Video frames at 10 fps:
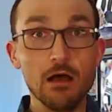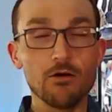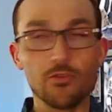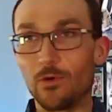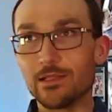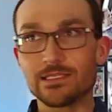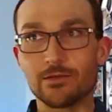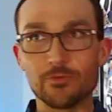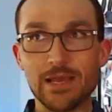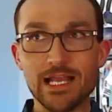Oh, the ones that
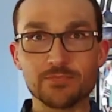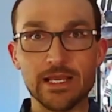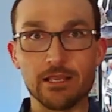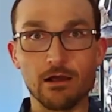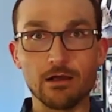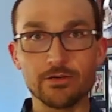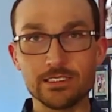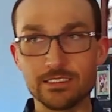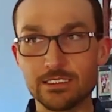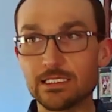were passed by
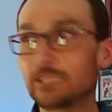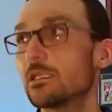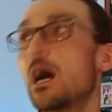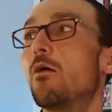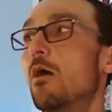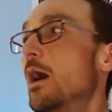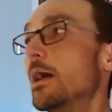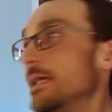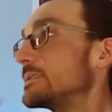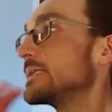Congress. It's like no,
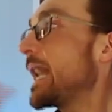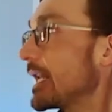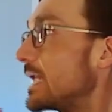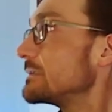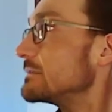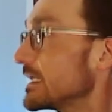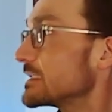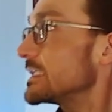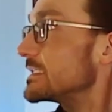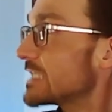it's
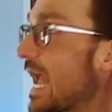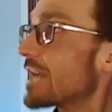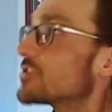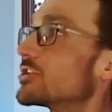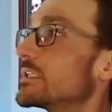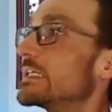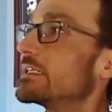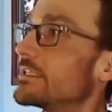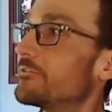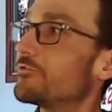actually
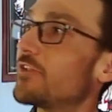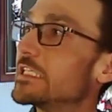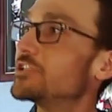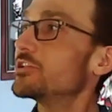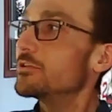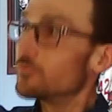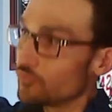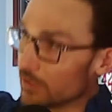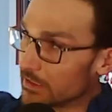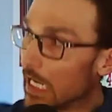an Inflation
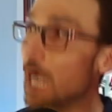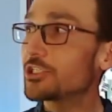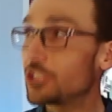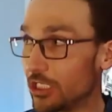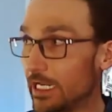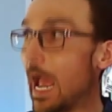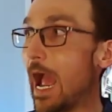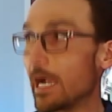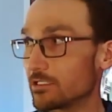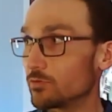Reduction
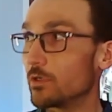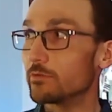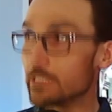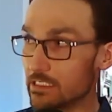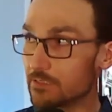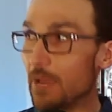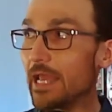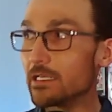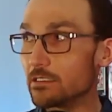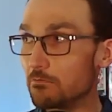Act. When we
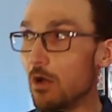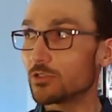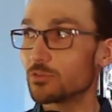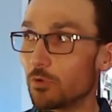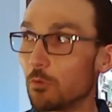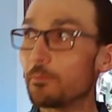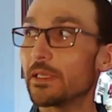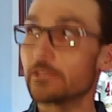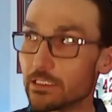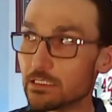spend multiple
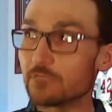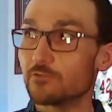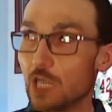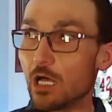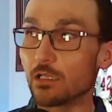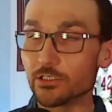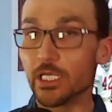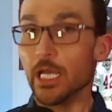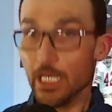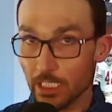billions of dollars,
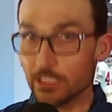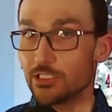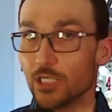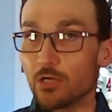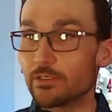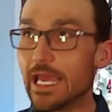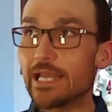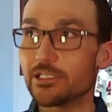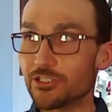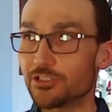you don't get
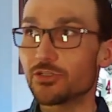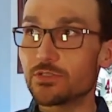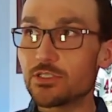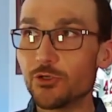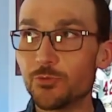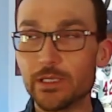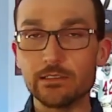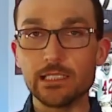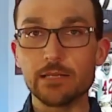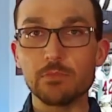it. You're too stupid.
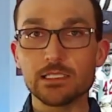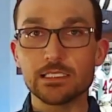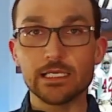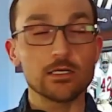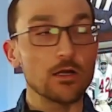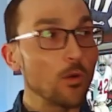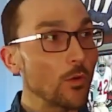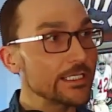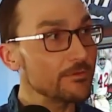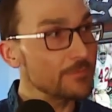And then months later, oh,
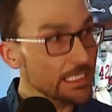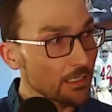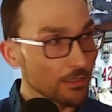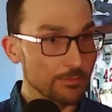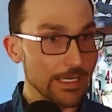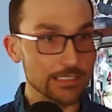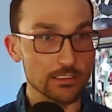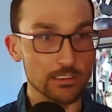what do you mean all the banks are